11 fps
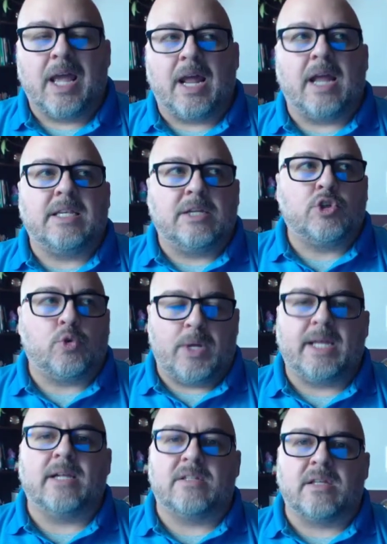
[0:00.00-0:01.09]
And I did
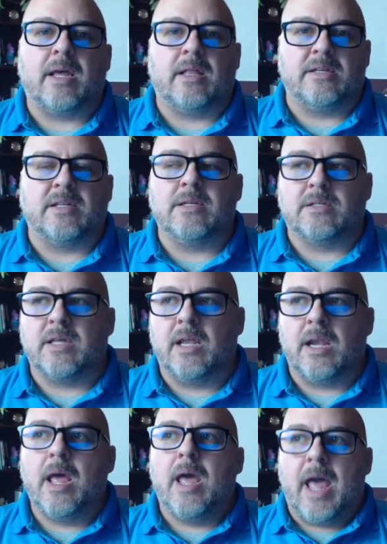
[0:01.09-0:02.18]
tweak it slightly since
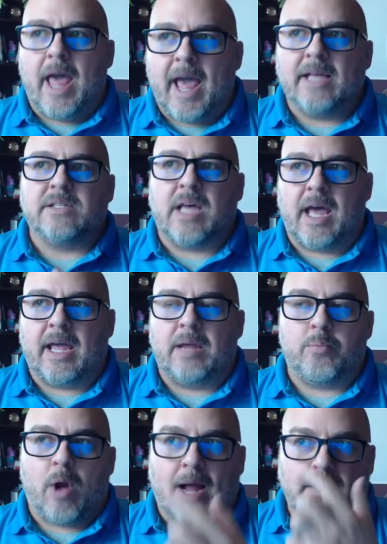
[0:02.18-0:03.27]
then as
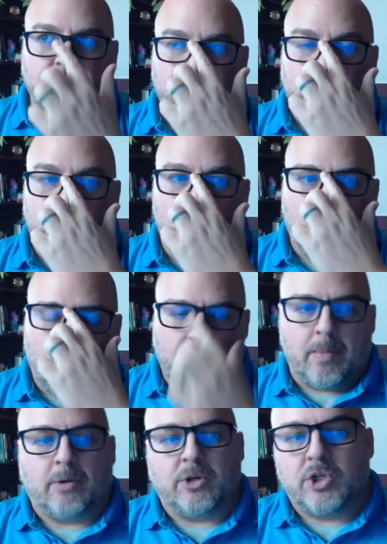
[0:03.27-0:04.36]
I practiced the demo I'm
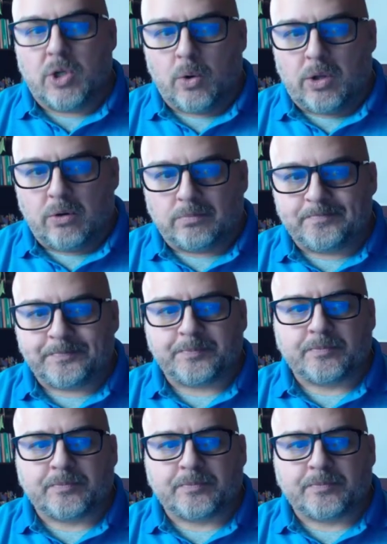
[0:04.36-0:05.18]
about to show you.